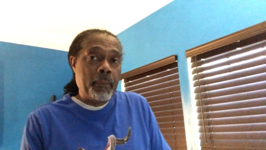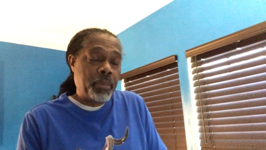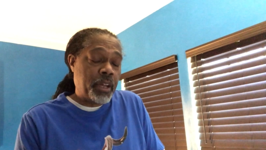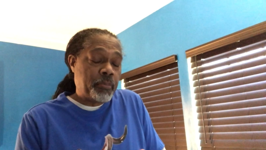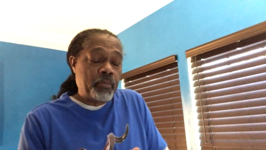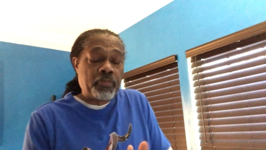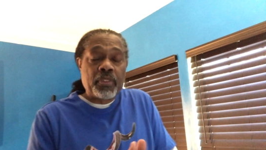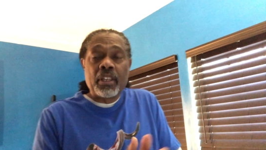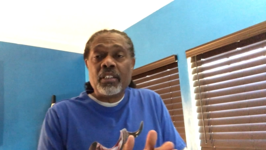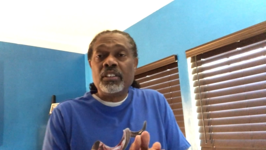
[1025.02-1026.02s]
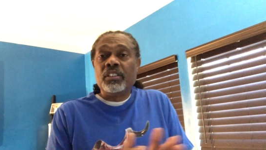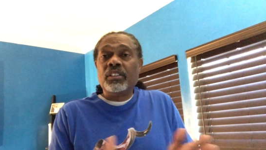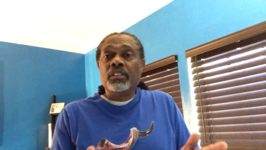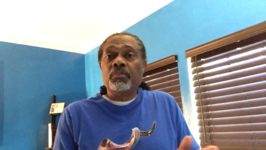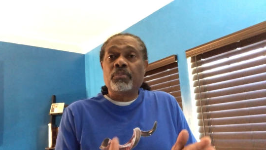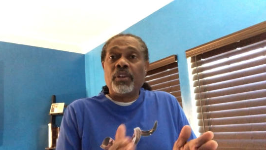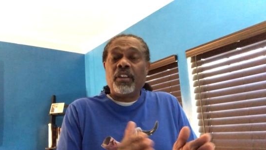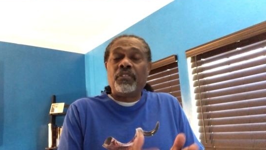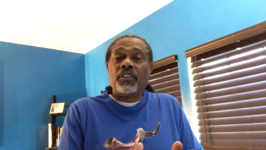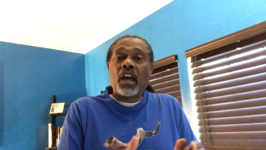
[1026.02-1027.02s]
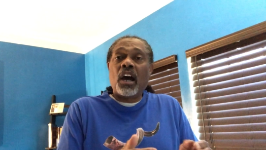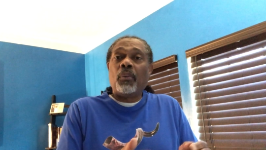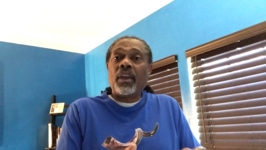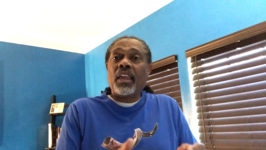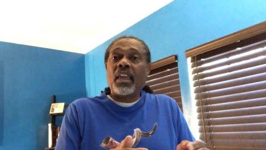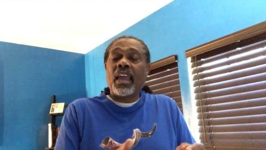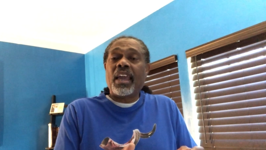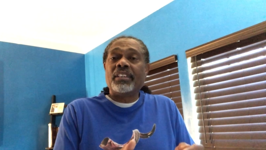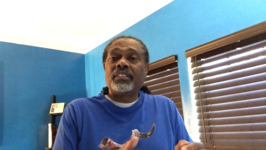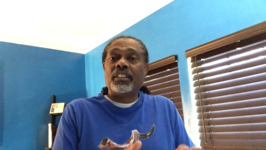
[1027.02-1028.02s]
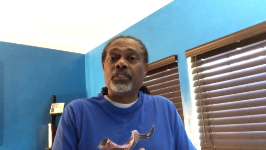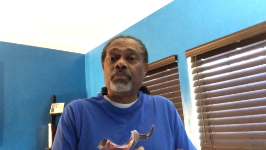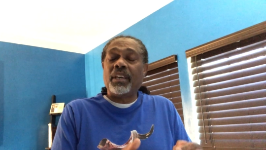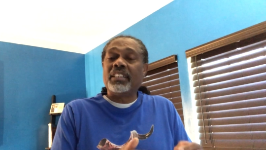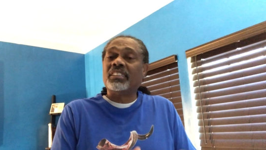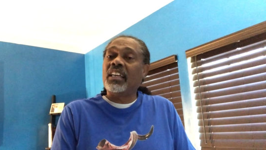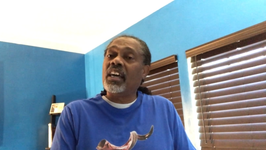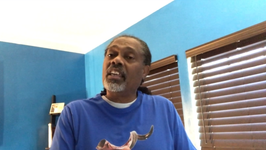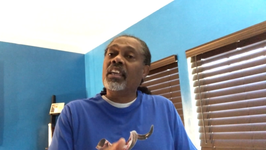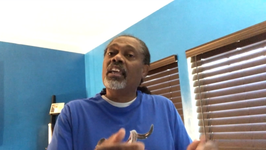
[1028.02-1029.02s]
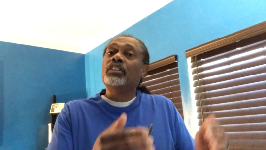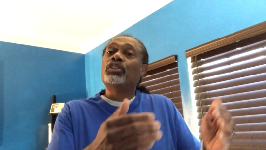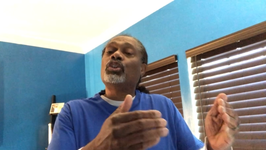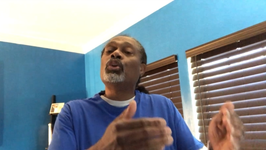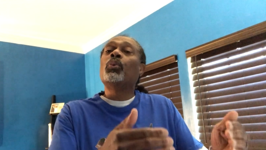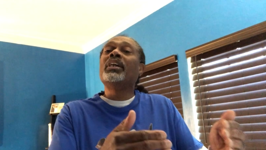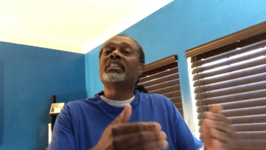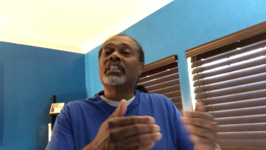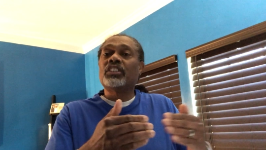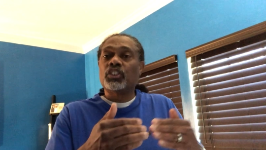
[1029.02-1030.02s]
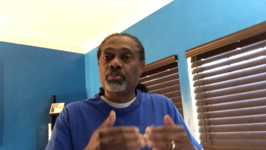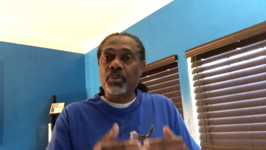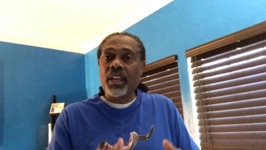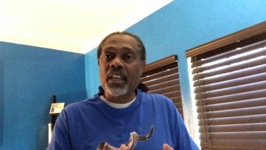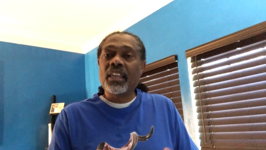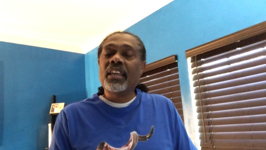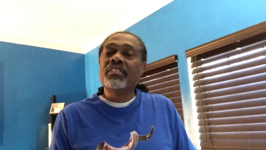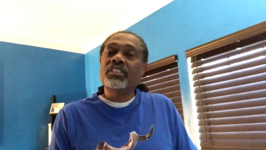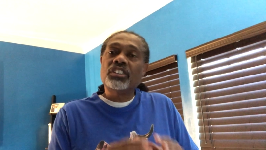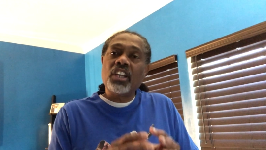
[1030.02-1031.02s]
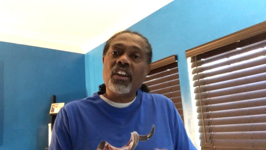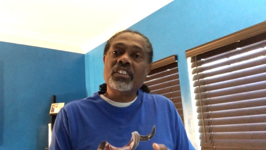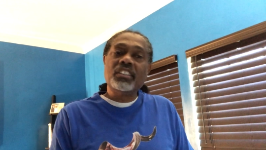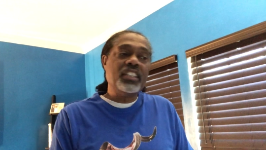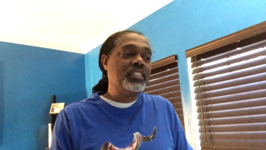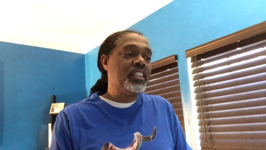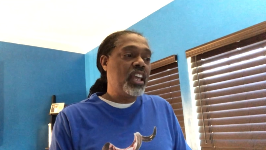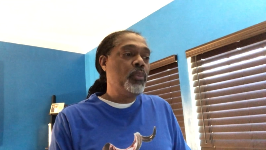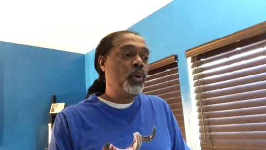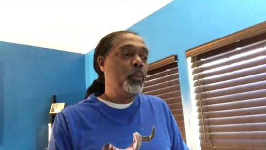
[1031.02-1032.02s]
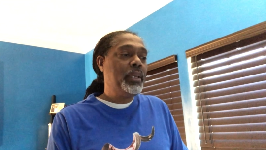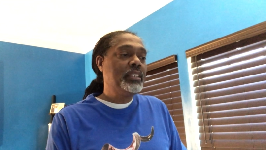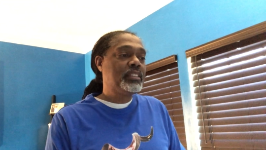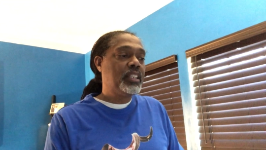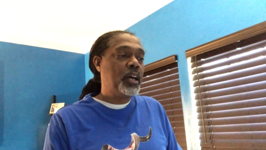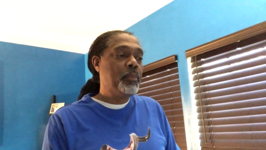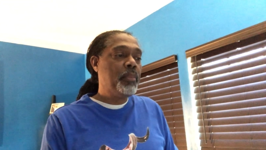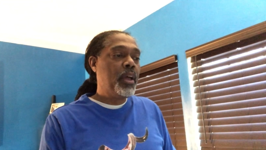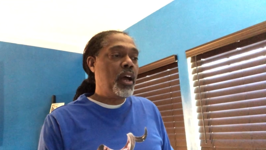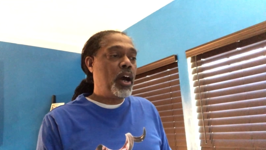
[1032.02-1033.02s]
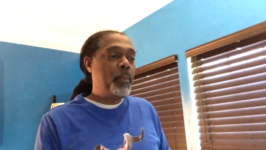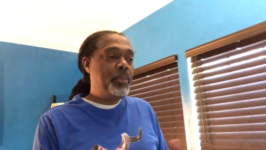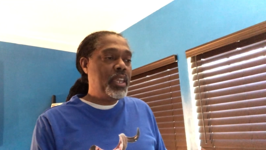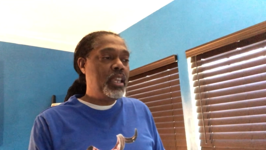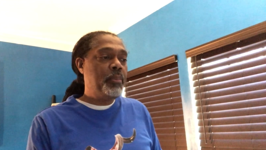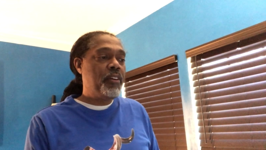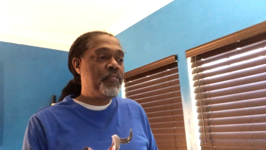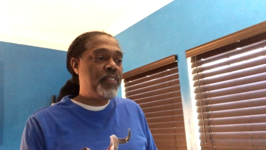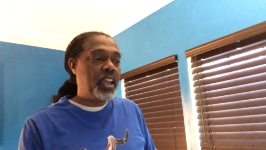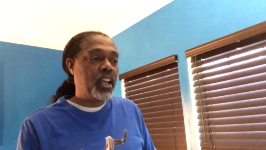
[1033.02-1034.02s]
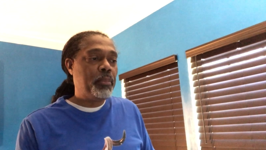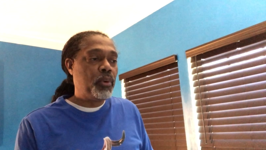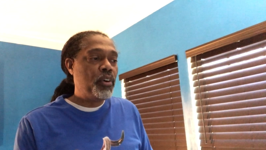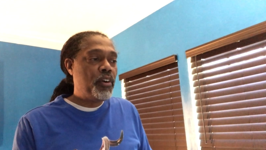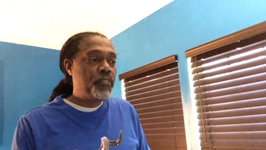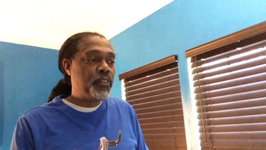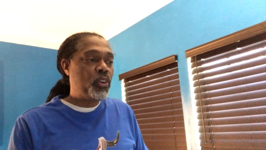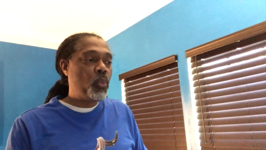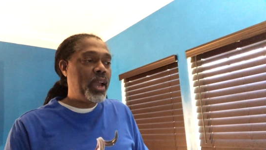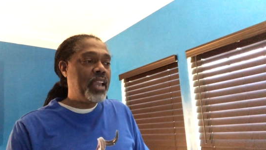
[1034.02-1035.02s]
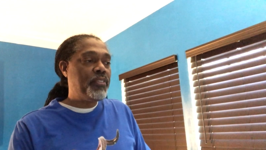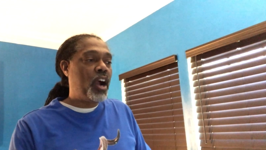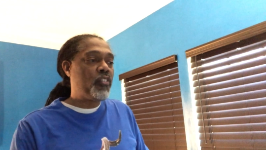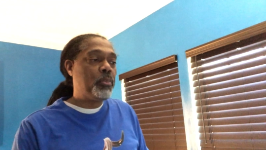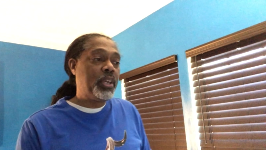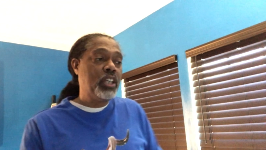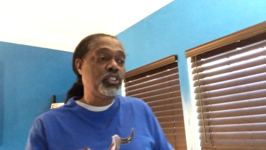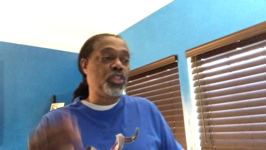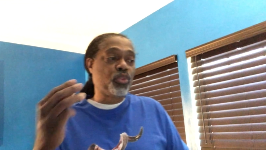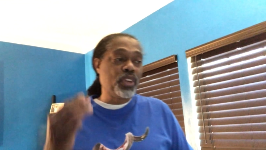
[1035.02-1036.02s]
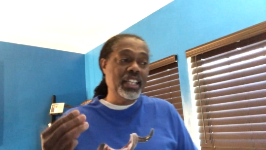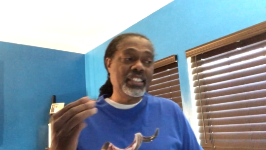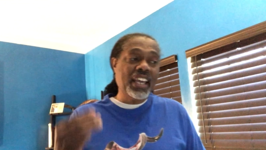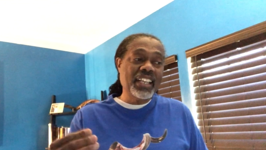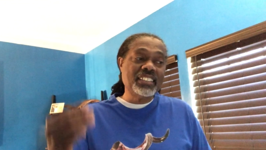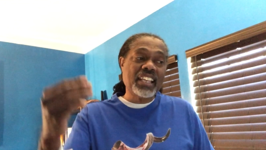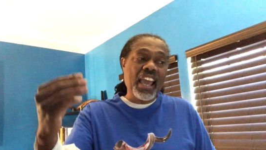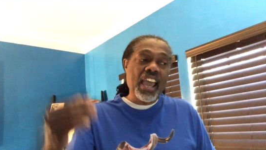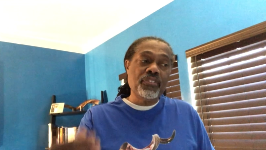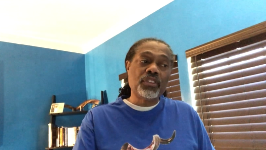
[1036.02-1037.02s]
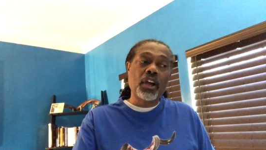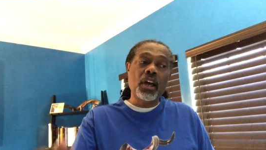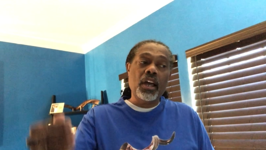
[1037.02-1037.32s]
But if Yahweh has his Pesach 2 weeks into spring, this guarantees that there will be some Abib available for the wave offering. Because 3 days after